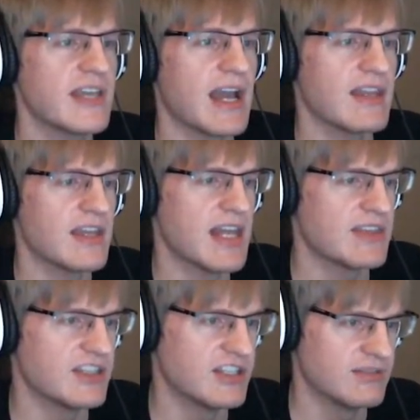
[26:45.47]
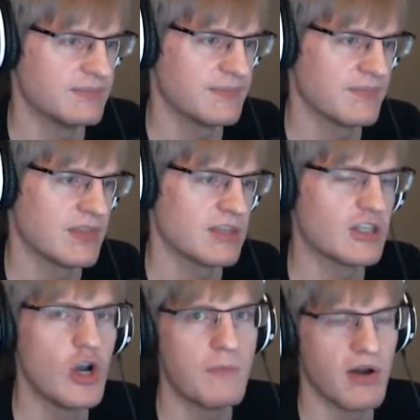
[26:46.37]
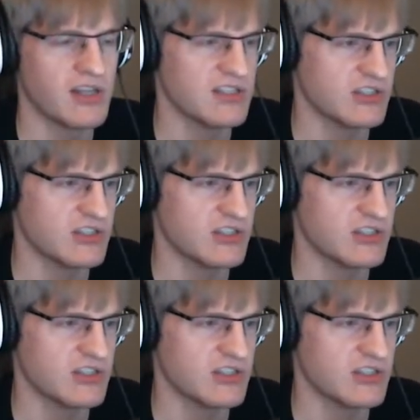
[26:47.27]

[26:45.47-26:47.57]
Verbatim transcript: Yeah, and then he had the coupons